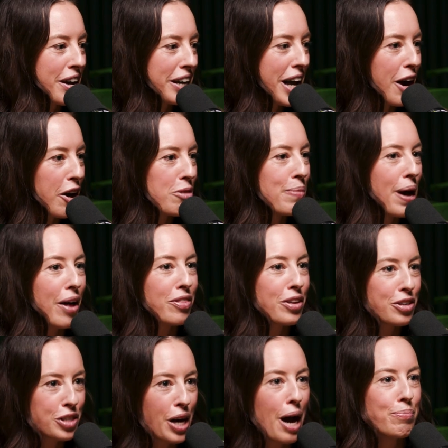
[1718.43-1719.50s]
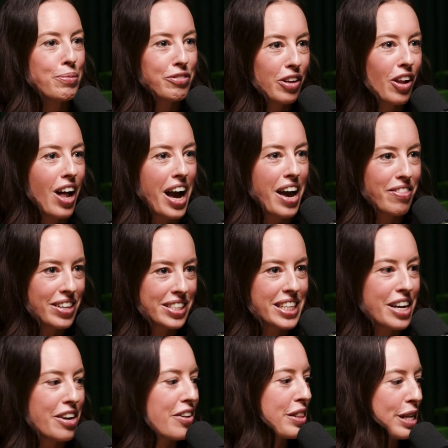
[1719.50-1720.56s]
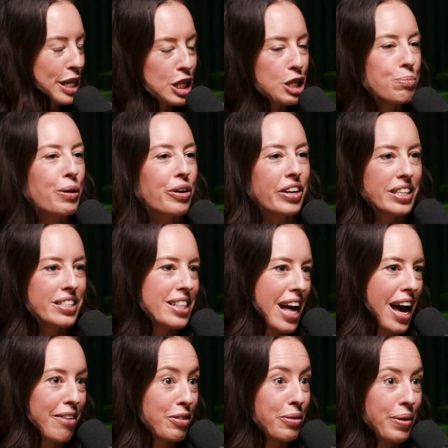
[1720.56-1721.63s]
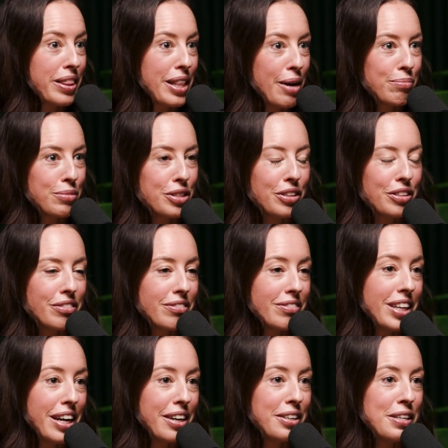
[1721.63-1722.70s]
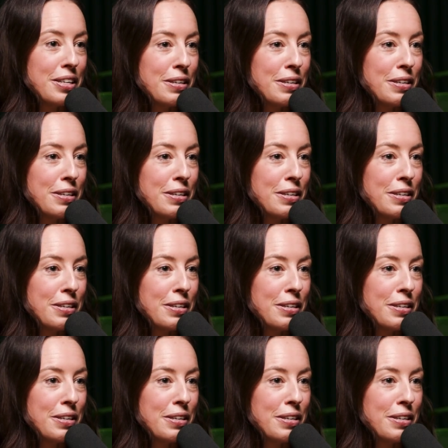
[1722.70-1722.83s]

care about the type of client that's here and the experience they're having with them. So, yeah.